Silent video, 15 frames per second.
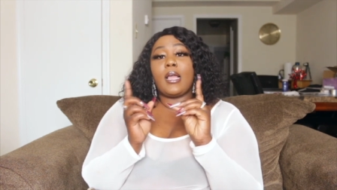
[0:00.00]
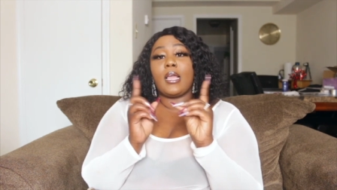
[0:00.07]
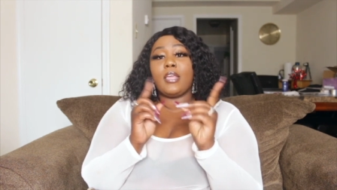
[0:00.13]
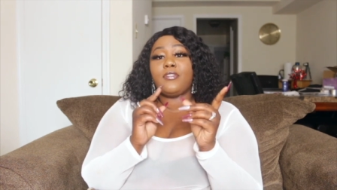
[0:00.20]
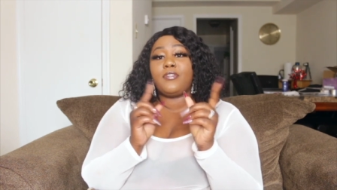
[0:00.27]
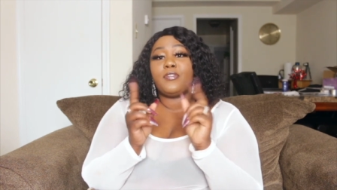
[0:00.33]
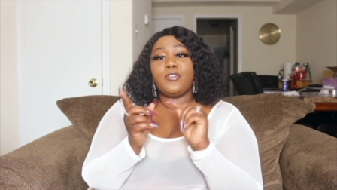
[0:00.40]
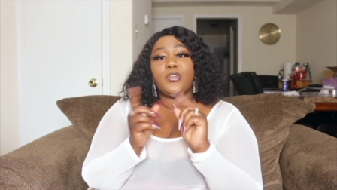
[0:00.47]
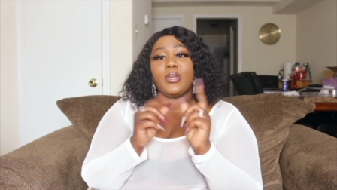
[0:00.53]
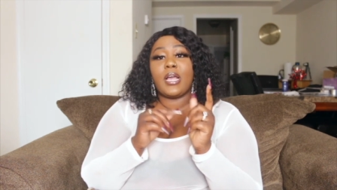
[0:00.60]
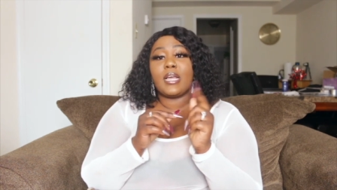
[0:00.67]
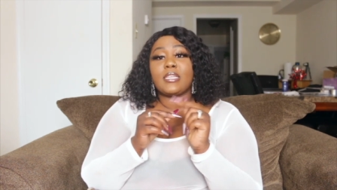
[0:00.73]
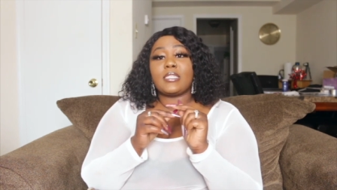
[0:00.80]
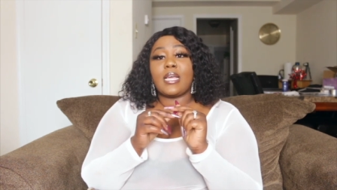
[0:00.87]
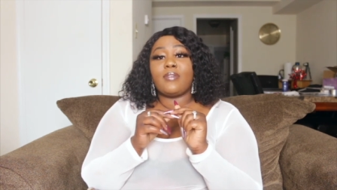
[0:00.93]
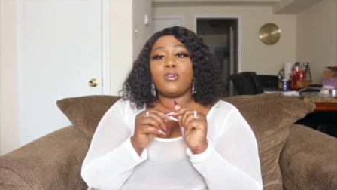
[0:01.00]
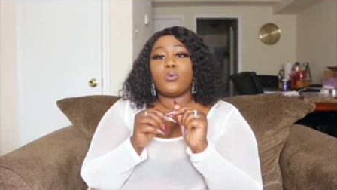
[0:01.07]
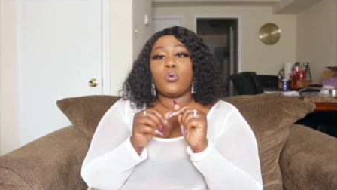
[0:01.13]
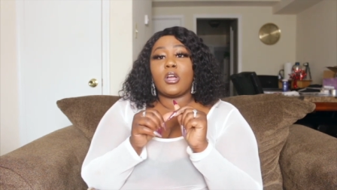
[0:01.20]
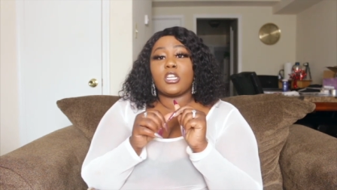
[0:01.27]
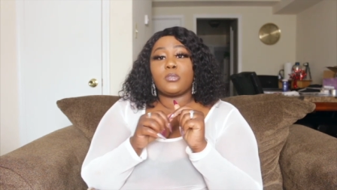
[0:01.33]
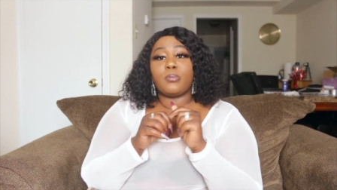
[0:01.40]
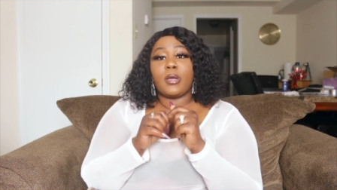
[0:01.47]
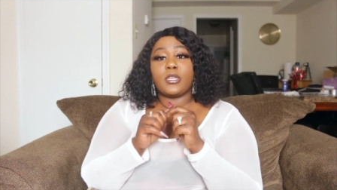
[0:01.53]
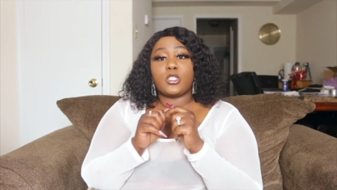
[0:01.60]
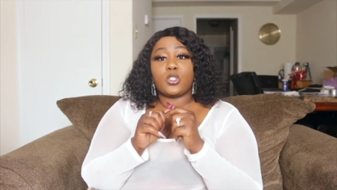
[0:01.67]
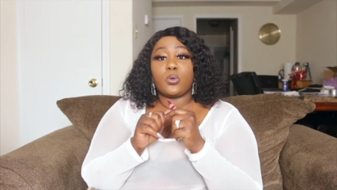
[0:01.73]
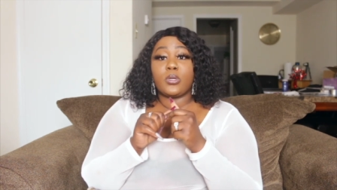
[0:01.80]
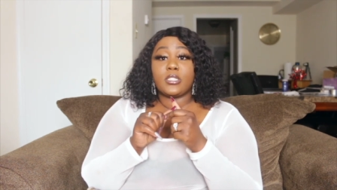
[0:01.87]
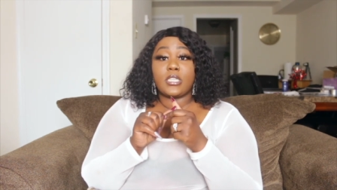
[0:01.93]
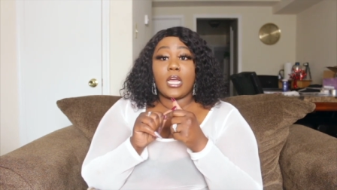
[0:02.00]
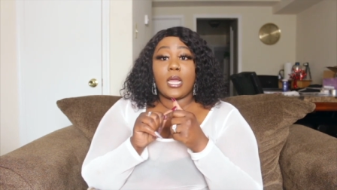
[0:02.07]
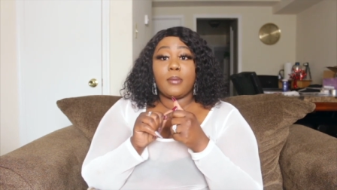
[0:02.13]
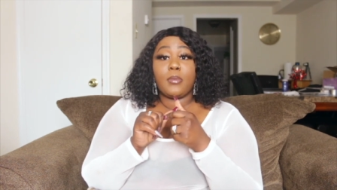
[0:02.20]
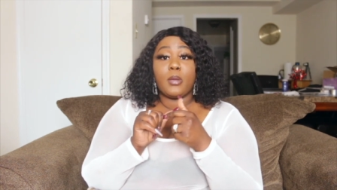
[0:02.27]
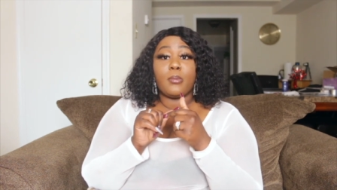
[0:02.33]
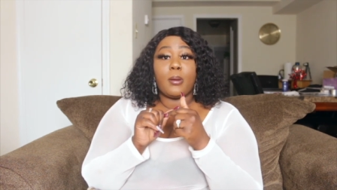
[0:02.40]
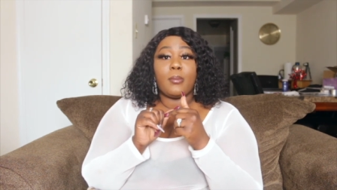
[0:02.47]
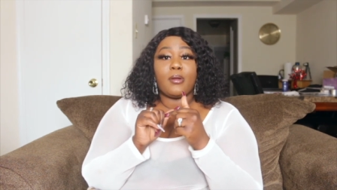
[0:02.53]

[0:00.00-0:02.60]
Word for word: If you guys haven't watched my story time about